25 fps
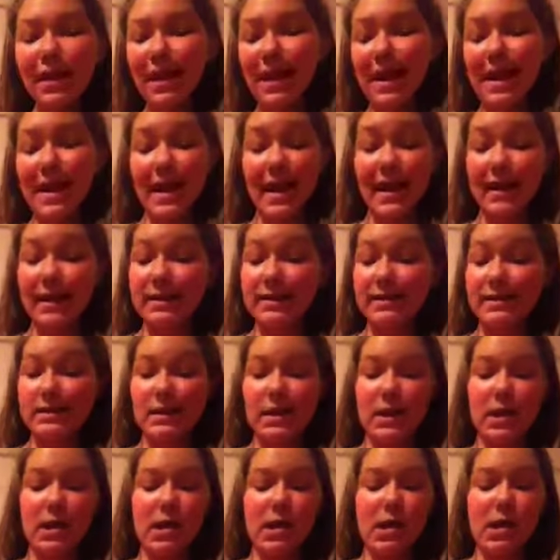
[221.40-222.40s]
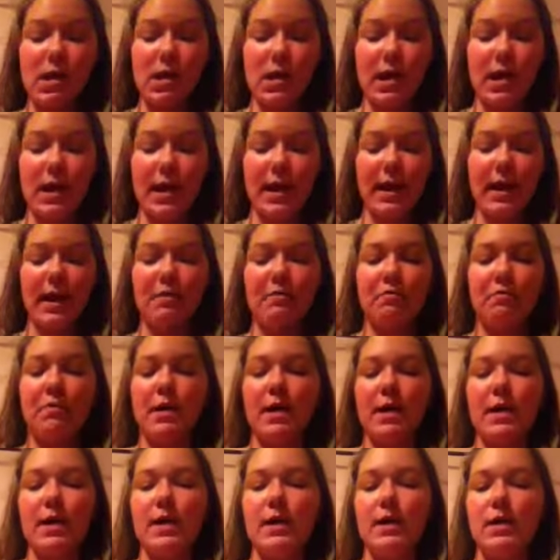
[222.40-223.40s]
Next, I
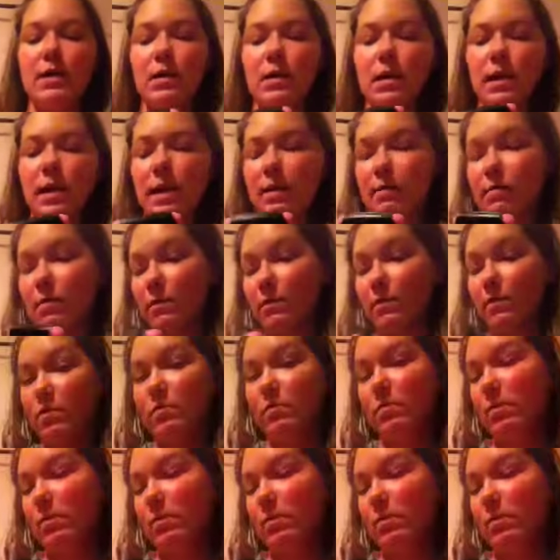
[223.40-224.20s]
read a review